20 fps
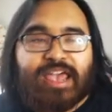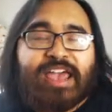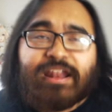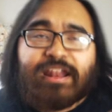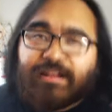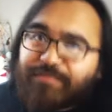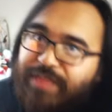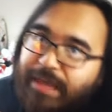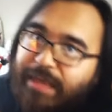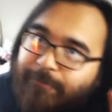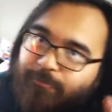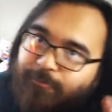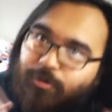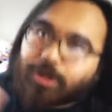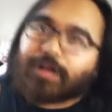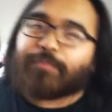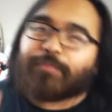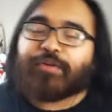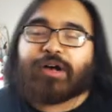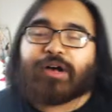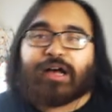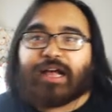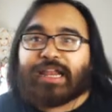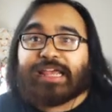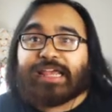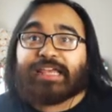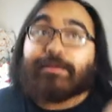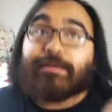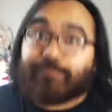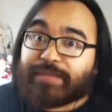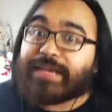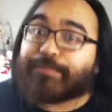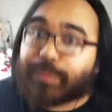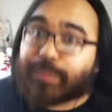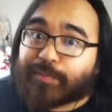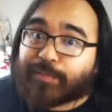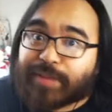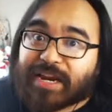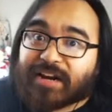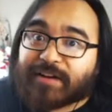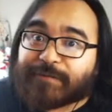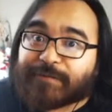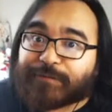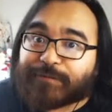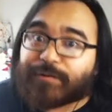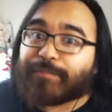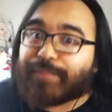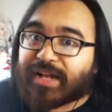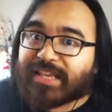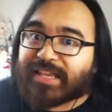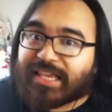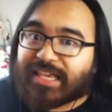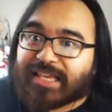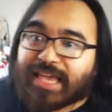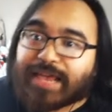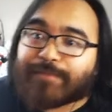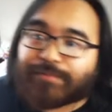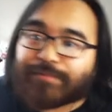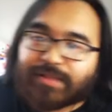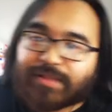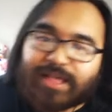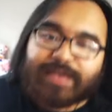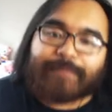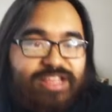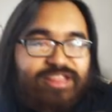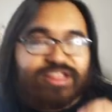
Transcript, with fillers: and if they were to put on it, be prepared for buggy gameplay.